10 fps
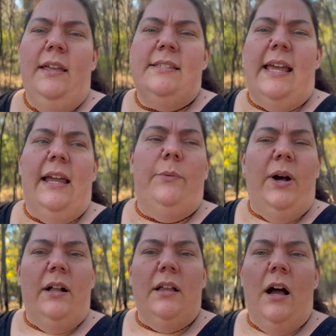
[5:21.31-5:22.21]
say,
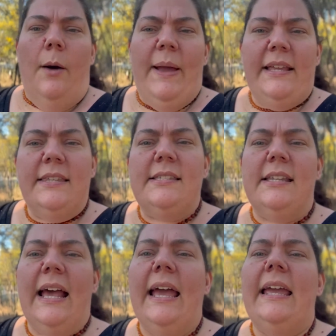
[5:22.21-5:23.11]
well, I'll make this
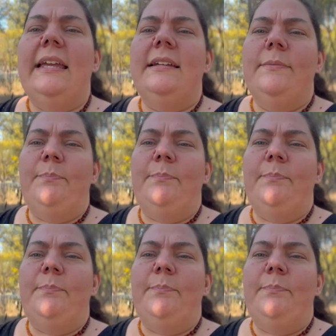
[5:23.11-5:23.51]
today,